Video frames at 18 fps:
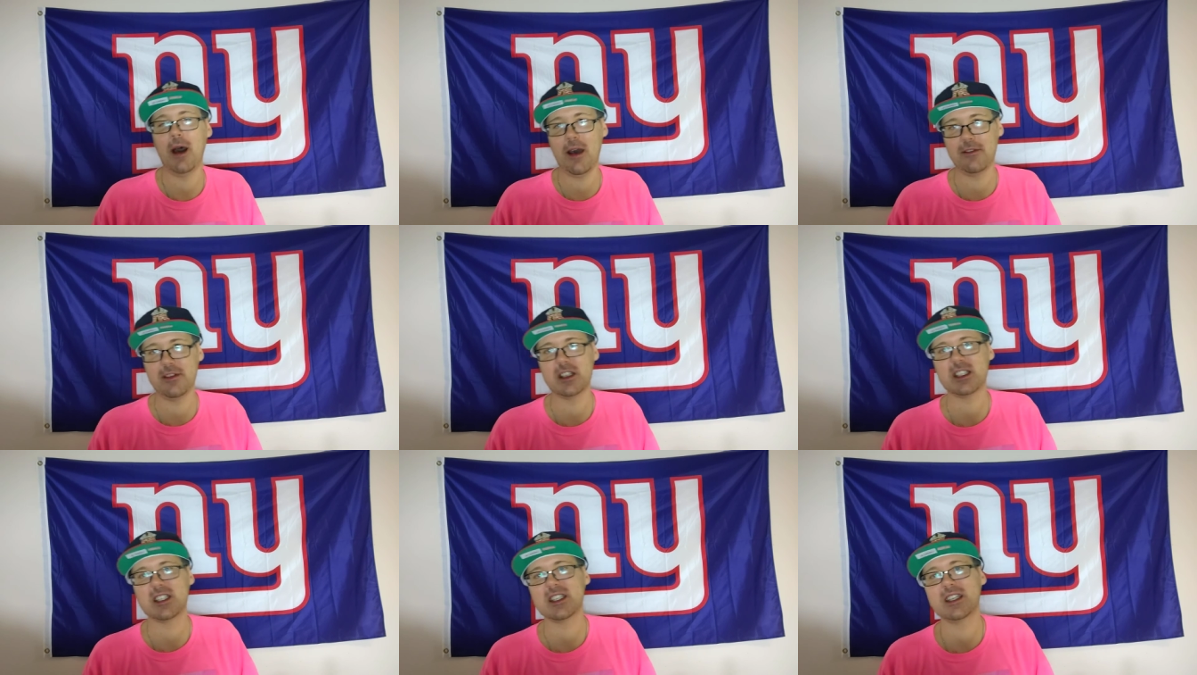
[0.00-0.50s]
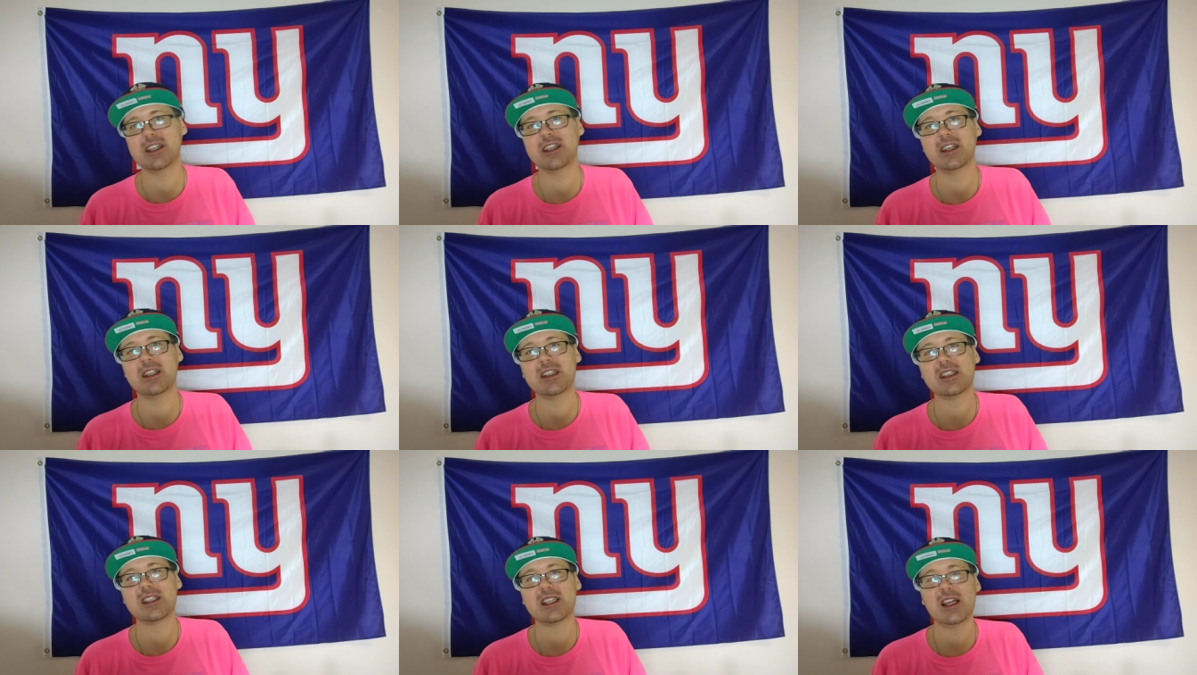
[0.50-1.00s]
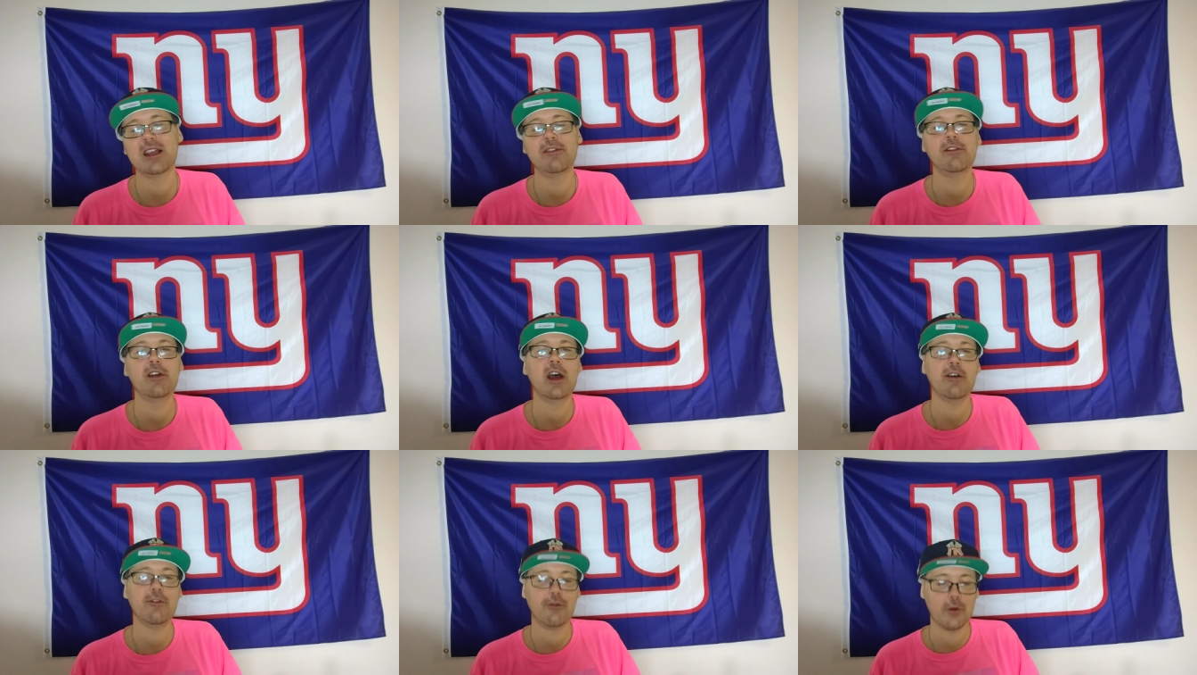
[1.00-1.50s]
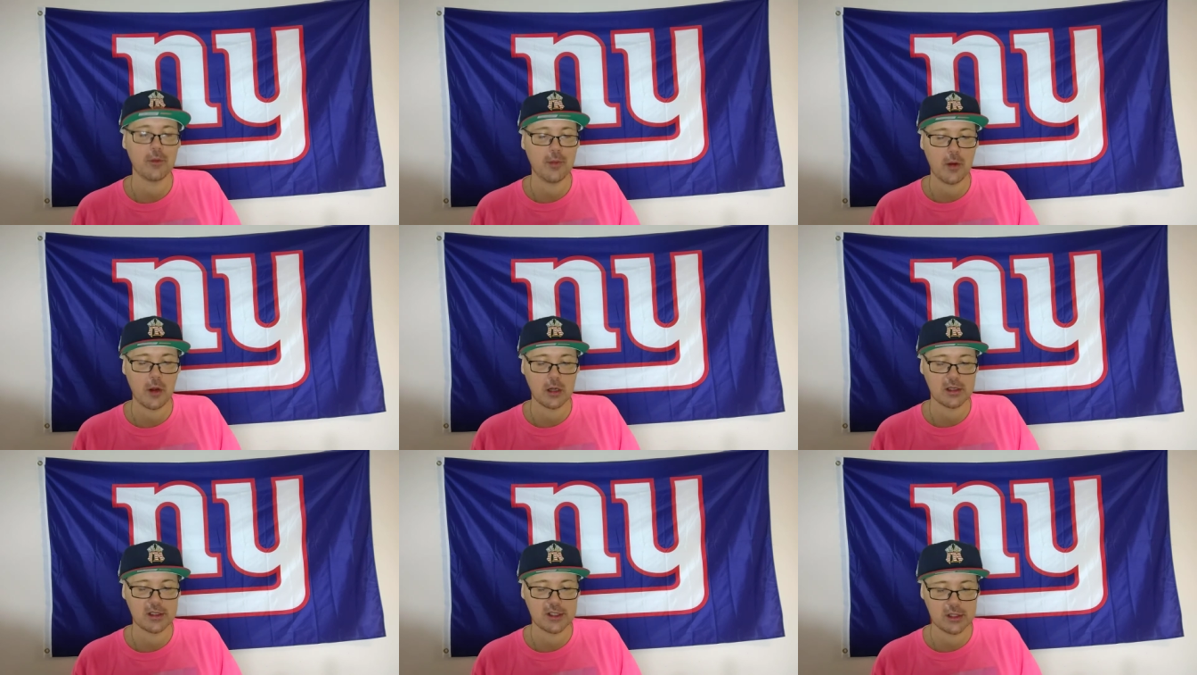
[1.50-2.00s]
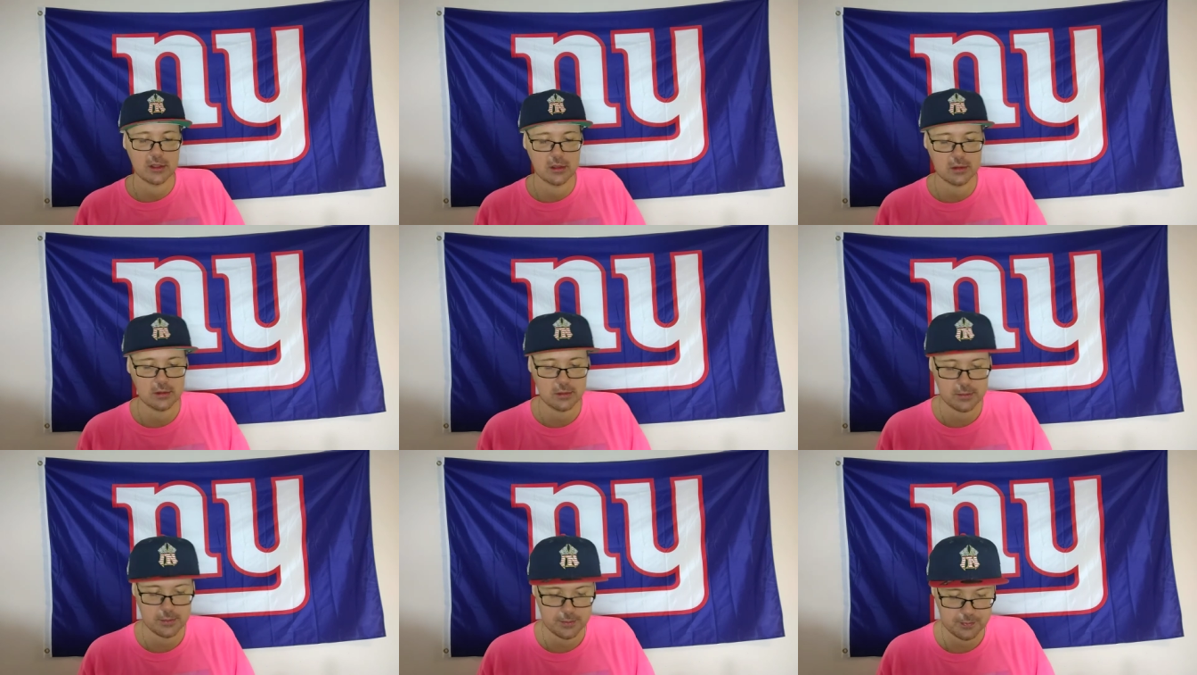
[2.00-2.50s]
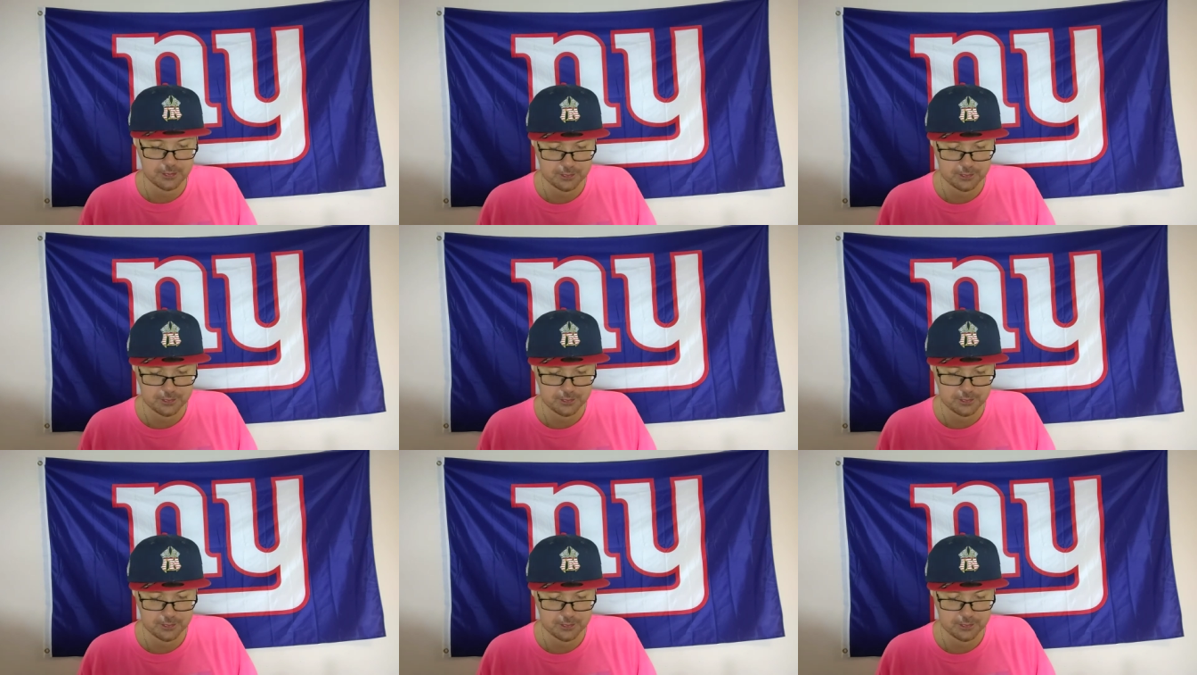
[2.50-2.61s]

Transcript: obviously going to save that for part 2,